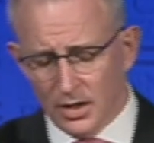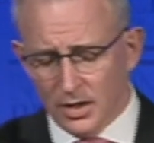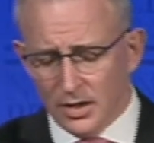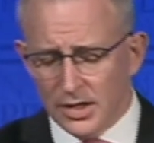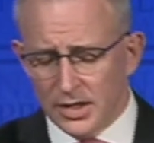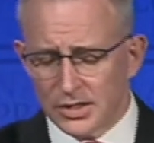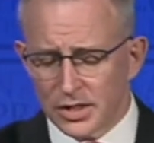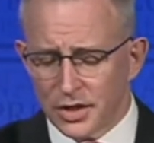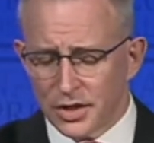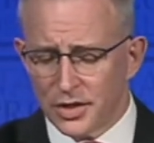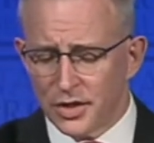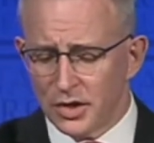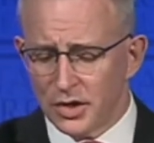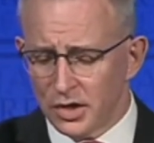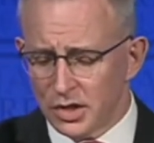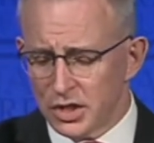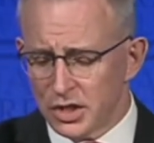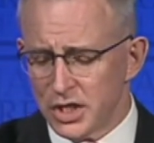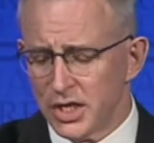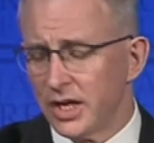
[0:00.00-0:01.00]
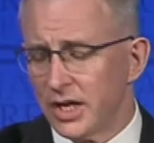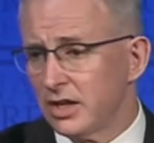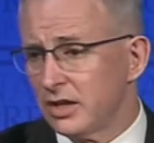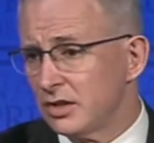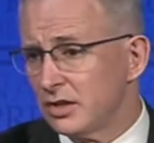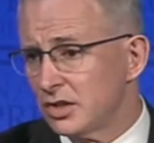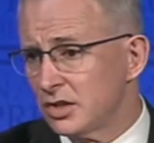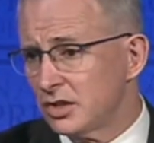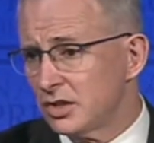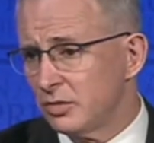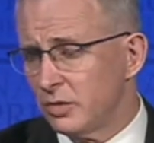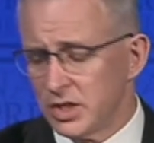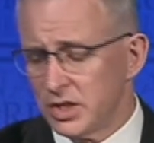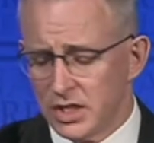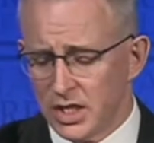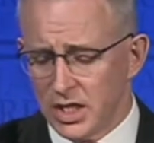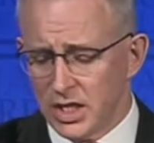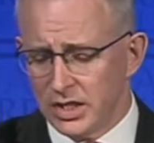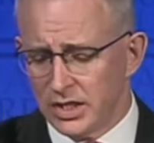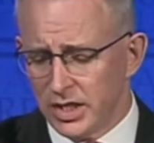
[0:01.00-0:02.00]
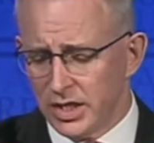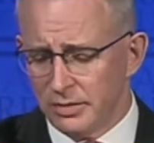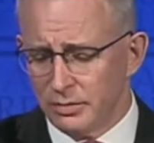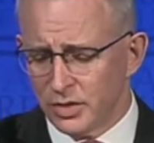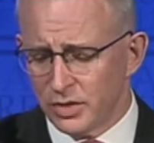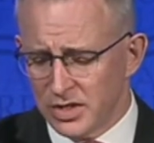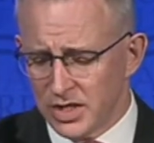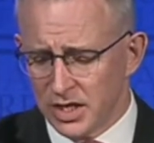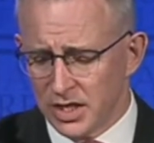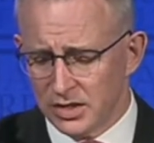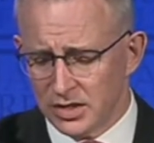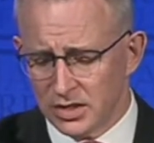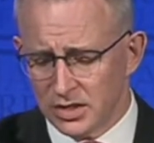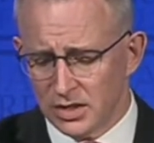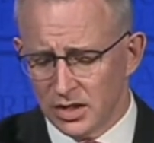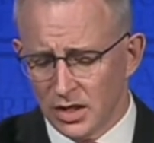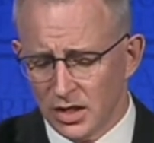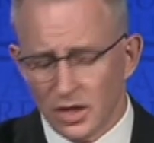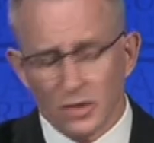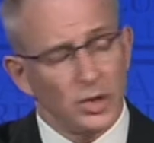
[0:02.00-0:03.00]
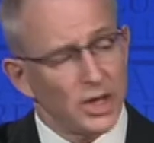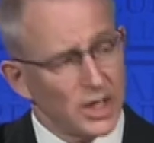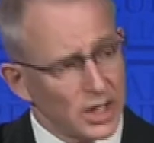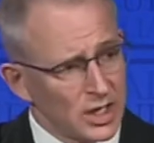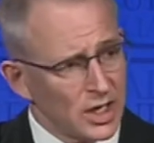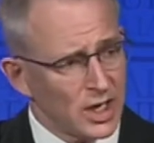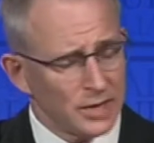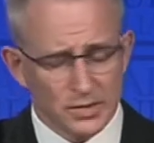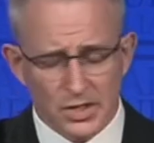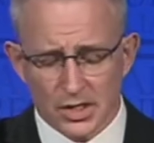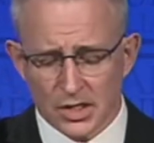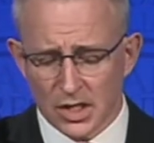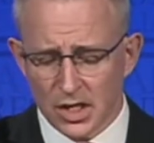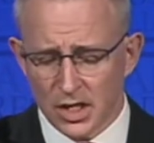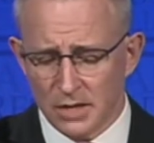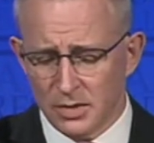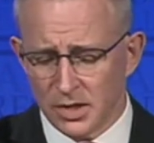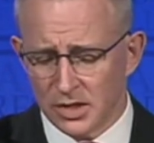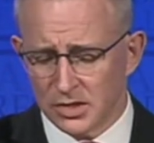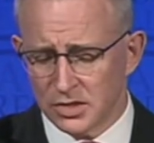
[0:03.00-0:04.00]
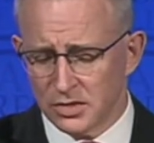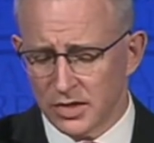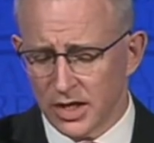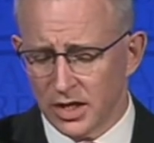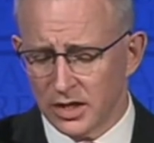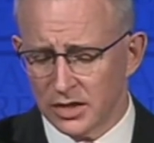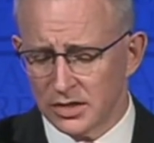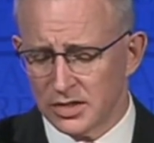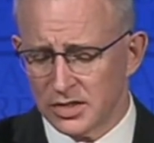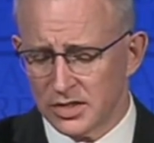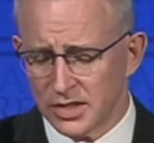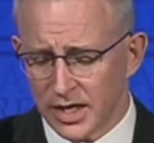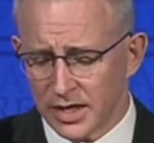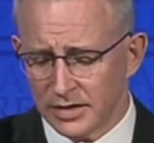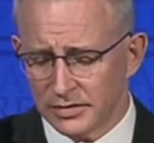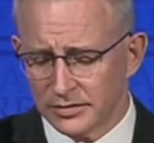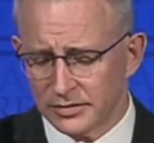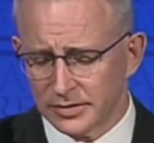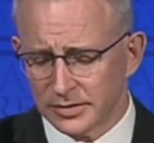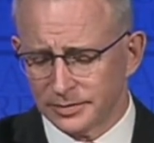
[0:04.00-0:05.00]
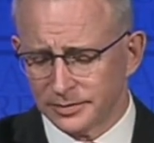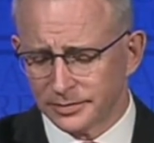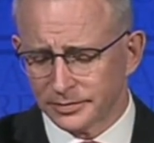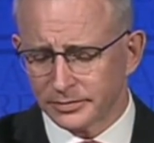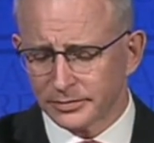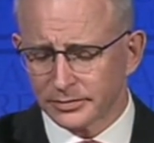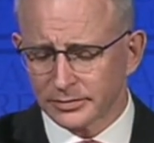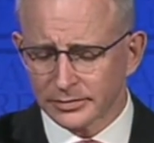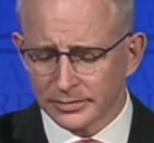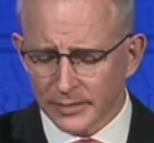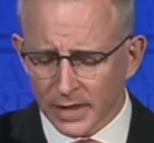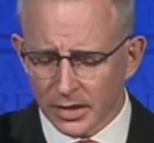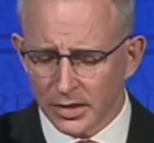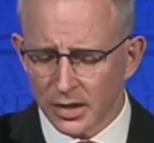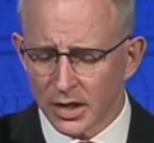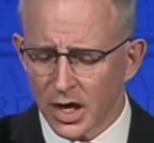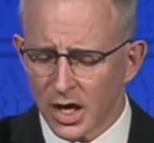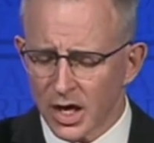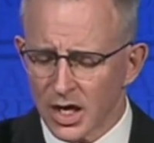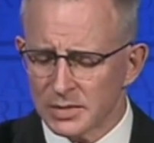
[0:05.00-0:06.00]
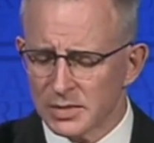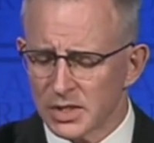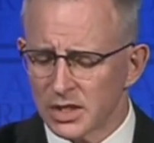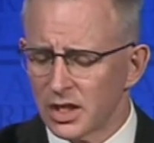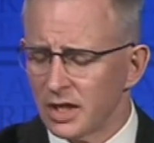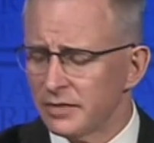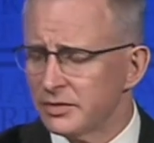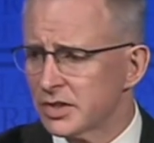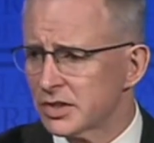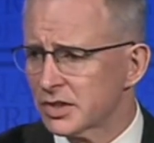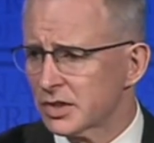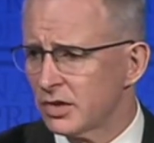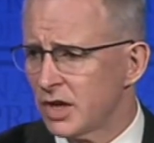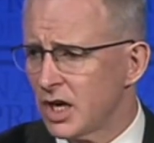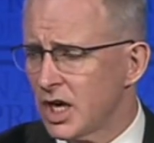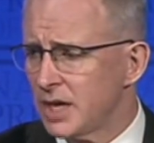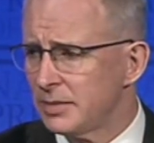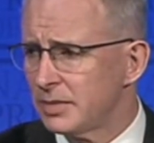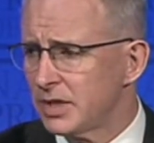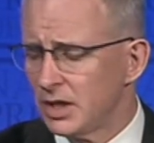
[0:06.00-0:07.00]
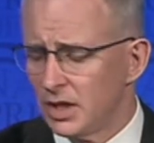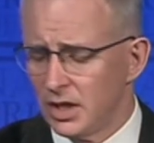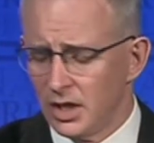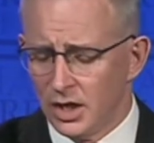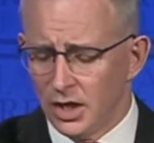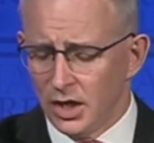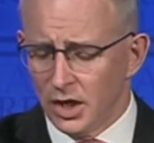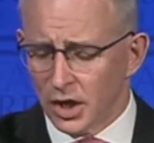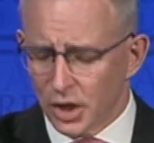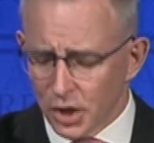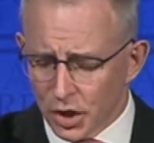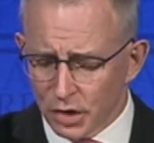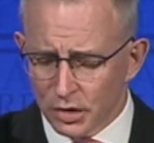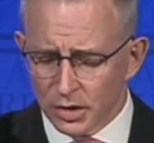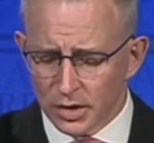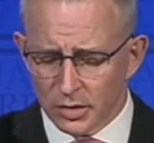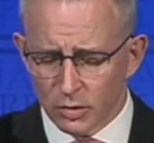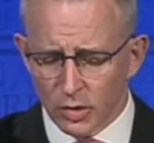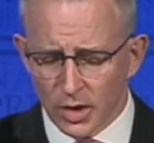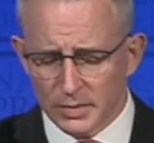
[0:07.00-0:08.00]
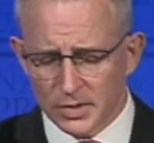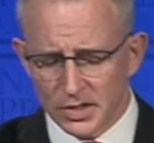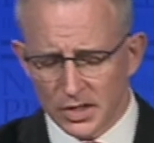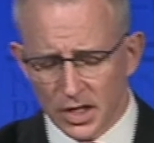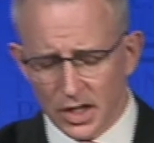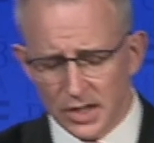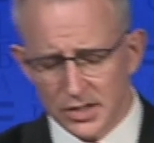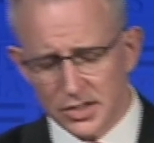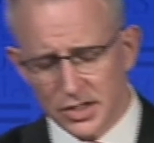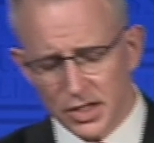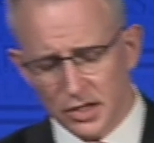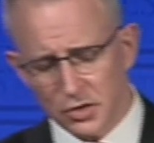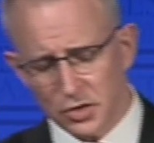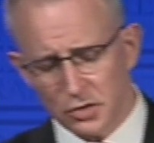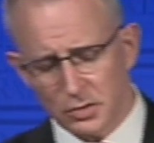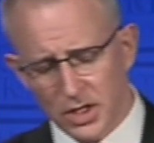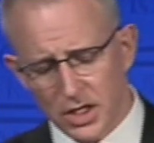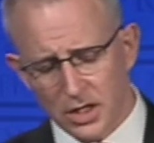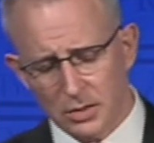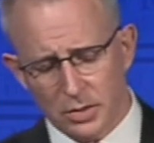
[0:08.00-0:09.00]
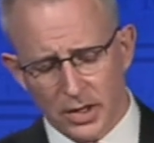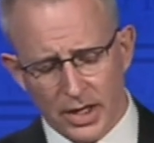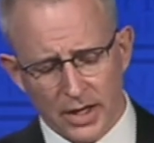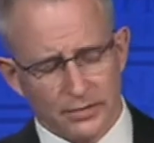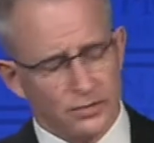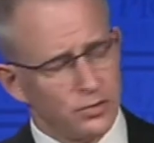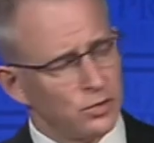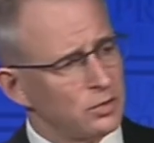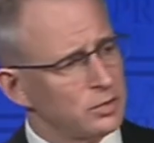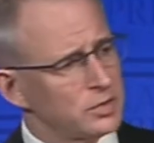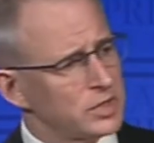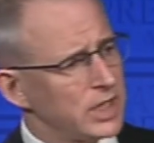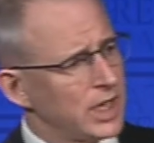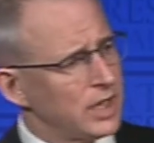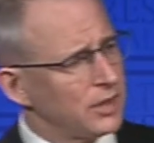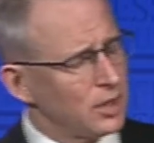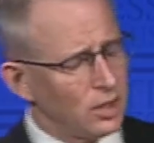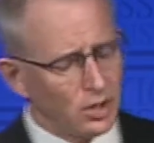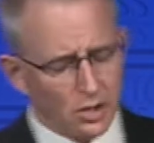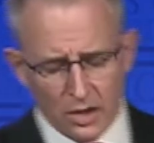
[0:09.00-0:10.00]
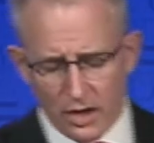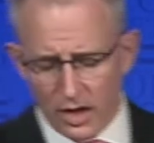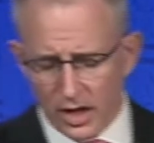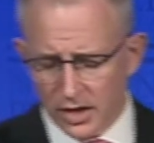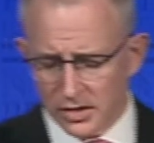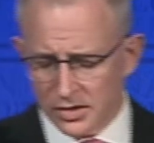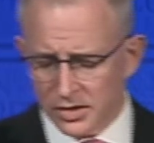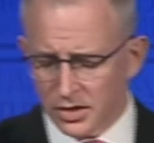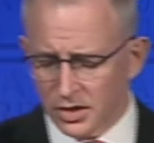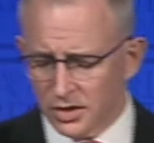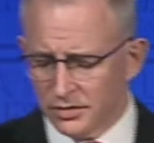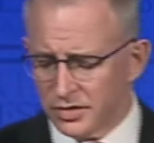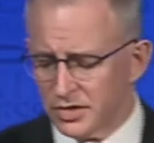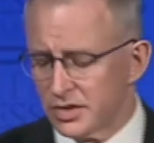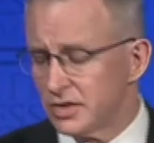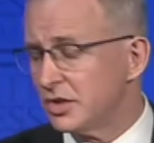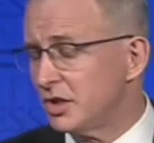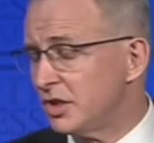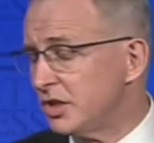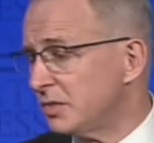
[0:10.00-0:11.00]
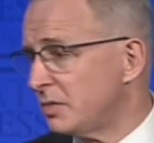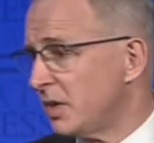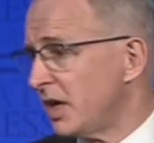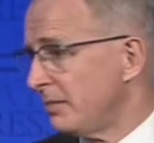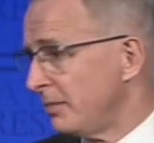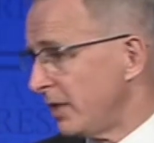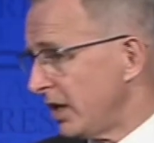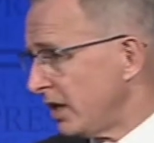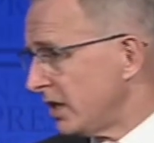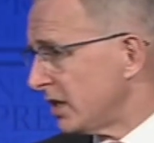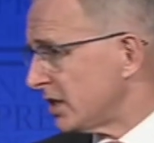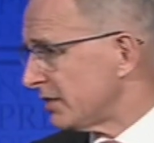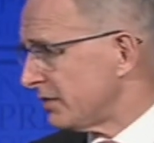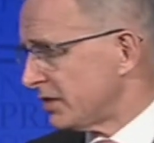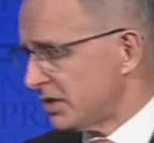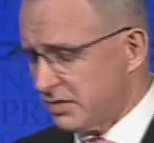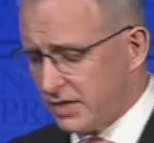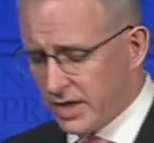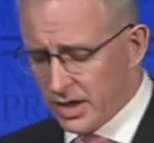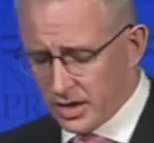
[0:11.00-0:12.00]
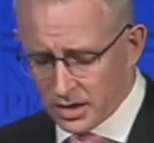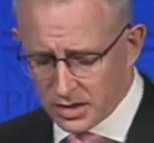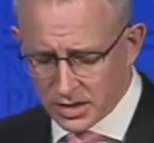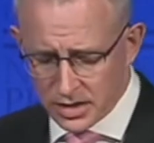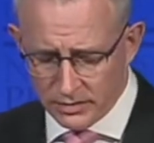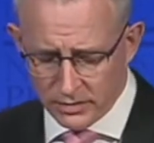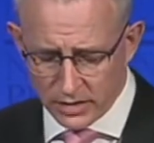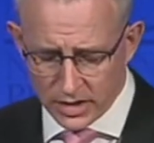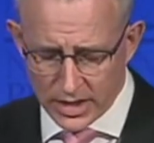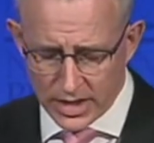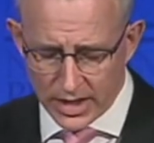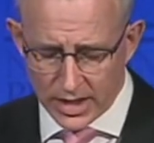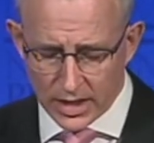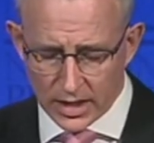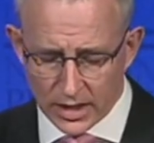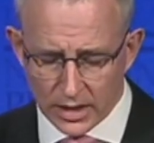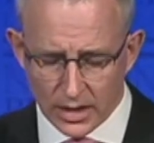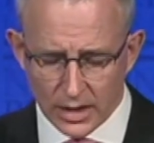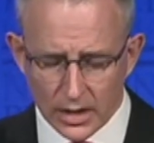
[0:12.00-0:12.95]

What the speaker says: There's a third challenge which the internet presents when it comes to keeping Australians safe. The harms that I've described occur on the websites, social media platforms and other online services used by millions of Australians every day.